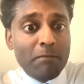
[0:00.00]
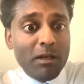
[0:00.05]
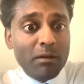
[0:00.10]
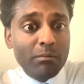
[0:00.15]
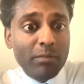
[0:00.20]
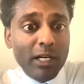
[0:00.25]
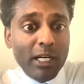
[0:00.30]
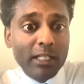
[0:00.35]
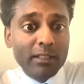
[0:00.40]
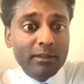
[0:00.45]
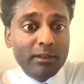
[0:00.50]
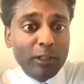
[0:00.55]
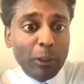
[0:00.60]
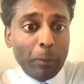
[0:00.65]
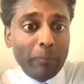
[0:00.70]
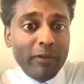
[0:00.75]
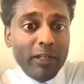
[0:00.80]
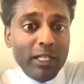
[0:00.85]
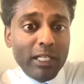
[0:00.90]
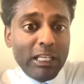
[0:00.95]
but
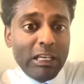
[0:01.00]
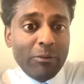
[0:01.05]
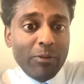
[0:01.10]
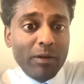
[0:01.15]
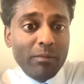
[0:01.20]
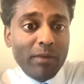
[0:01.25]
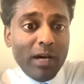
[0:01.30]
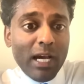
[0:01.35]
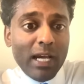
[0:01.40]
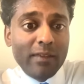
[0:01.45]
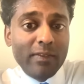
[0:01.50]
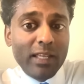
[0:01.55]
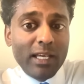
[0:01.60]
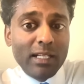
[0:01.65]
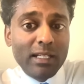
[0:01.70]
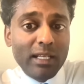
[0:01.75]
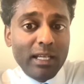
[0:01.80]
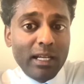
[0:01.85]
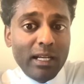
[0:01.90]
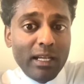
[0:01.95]
you know, keep in mind
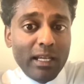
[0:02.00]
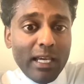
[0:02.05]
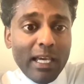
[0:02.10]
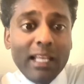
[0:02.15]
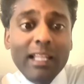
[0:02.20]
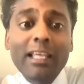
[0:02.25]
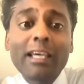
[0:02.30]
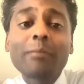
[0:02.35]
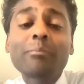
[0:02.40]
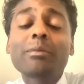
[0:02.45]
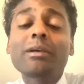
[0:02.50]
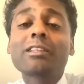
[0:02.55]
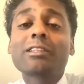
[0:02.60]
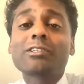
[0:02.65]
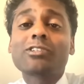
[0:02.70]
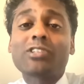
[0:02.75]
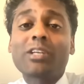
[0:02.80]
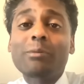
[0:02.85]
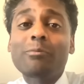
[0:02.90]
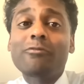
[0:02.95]
that LA beat
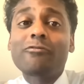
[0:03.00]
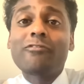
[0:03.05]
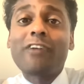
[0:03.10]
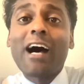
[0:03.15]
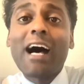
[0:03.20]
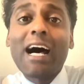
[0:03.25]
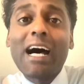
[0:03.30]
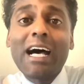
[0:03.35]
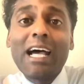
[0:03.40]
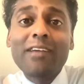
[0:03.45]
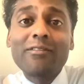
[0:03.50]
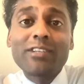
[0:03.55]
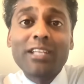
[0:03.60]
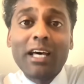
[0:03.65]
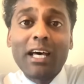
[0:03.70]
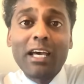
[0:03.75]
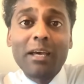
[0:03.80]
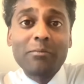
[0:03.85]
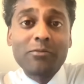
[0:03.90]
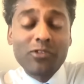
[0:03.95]
this team 5
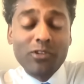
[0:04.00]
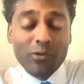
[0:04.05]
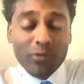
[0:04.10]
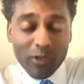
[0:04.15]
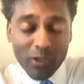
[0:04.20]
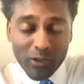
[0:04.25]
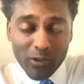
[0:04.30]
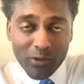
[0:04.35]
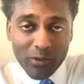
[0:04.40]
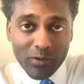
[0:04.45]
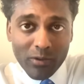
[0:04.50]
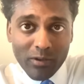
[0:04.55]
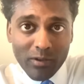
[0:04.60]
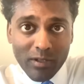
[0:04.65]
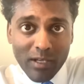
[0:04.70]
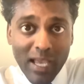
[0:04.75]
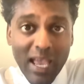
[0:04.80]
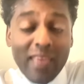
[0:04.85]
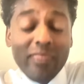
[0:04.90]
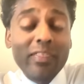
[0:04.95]
times in a row,
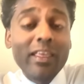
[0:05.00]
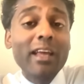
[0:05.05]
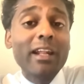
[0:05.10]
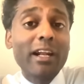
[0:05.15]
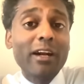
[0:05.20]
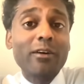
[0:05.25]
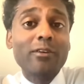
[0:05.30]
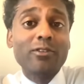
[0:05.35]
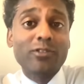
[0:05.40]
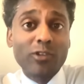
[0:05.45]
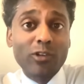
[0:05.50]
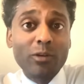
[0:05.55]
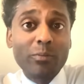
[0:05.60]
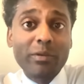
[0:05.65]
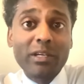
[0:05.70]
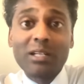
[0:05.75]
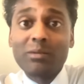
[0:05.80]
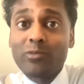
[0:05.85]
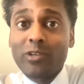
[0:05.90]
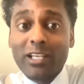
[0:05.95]
and then Arizona
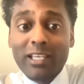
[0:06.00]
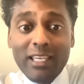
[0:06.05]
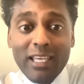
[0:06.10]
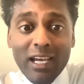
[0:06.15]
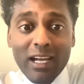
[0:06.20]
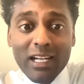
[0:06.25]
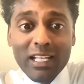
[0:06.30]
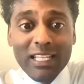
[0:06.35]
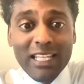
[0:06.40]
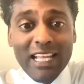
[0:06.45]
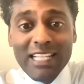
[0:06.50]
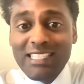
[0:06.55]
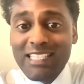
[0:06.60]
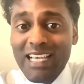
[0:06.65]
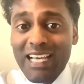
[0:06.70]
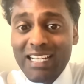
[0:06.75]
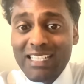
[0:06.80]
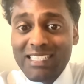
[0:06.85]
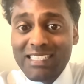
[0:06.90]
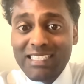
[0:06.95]
beat them when it counted. That's
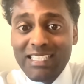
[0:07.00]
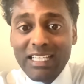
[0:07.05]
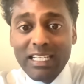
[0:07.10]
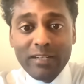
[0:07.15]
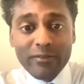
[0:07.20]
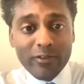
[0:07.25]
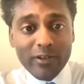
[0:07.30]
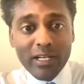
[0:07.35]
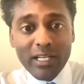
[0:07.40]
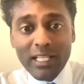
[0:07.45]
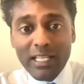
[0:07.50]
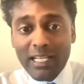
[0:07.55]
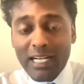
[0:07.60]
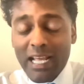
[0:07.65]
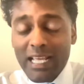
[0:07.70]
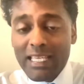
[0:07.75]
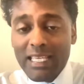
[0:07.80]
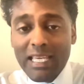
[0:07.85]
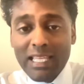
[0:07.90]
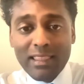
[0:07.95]
got a sting for LA, and
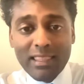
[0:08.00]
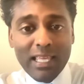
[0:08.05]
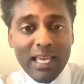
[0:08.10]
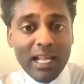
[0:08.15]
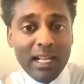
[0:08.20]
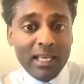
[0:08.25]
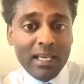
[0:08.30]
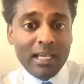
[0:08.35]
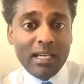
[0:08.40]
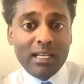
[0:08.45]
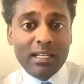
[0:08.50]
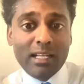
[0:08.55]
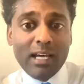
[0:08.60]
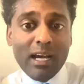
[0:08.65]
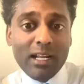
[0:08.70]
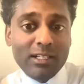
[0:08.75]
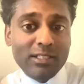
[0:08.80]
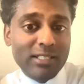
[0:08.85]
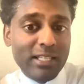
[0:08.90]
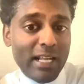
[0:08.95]
I get that.
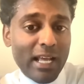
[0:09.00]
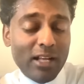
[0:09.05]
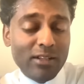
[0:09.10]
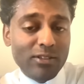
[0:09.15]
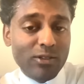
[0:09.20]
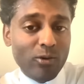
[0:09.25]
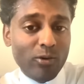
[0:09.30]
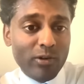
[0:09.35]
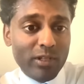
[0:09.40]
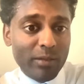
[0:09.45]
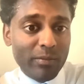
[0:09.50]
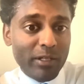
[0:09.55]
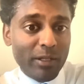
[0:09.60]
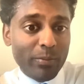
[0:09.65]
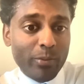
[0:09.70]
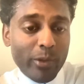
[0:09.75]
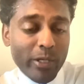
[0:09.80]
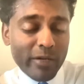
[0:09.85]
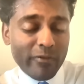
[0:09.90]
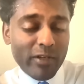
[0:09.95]
Dodgers had outscored them in their
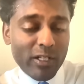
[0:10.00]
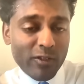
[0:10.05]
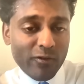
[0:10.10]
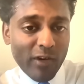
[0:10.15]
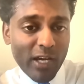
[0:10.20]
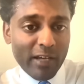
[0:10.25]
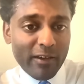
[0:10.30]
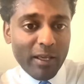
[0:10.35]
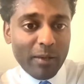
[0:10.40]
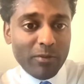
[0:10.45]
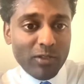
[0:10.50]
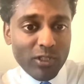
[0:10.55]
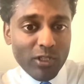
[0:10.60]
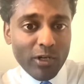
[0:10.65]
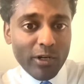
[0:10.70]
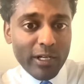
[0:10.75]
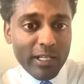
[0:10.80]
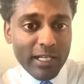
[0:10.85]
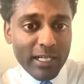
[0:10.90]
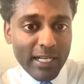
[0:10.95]
previous 5 games,
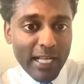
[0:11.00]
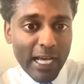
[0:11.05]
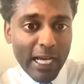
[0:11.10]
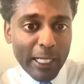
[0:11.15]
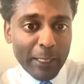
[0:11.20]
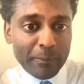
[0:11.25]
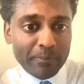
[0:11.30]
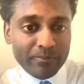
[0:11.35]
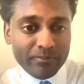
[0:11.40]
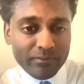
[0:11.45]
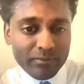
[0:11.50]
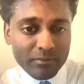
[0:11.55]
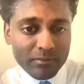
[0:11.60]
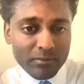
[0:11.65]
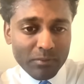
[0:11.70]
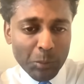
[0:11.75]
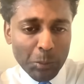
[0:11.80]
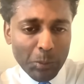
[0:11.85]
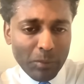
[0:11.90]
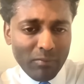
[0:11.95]
30-9.
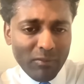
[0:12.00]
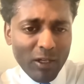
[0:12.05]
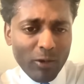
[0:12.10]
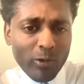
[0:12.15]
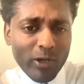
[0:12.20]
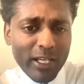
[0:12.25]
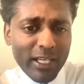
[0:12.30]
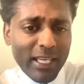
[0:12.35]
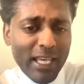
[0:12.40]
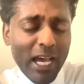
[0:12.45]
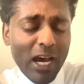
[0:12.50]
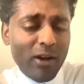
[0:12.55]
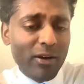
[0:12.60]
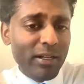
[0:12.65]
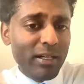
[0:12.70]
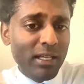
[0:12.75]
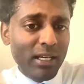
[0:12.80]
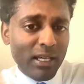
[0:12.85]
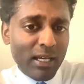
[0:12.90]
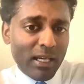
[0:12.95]
when I
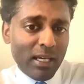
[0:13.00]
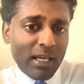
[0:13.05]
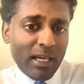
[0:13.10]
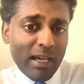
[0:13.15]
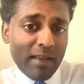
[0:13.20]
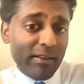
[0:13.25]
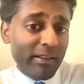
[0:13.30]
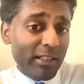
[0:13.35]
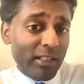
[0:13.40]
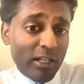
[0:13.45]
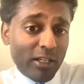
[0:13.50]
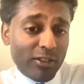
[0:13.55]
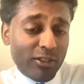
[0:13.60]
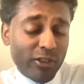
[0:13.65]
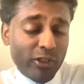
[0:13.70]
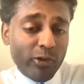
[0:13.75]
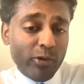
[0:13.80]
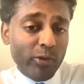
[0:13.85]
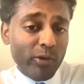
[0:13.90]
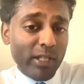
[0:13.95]
counted. And then they lost
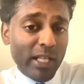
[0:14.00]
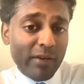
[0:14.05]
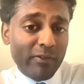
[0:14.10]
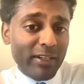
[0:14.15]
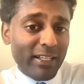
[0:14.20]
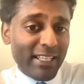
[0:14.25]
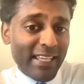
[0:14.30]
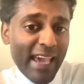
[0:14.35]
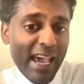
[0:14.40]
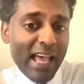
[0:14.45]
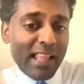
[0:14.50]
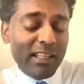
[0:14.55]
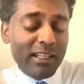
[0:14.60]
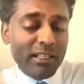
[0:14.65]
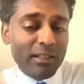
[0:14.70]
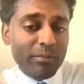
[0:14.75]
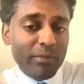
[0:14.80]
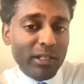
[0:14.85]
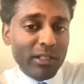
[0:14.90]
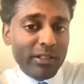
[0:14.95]
2-11. Gallen
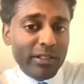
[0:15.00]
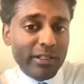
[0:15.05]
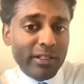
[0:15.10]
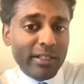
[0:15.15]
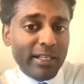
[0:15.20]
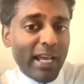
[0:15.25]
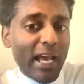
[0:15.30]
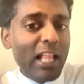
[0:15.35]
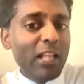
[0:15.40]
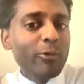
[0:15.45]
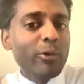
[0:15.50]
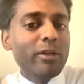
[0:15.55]
and Miller here. Gallen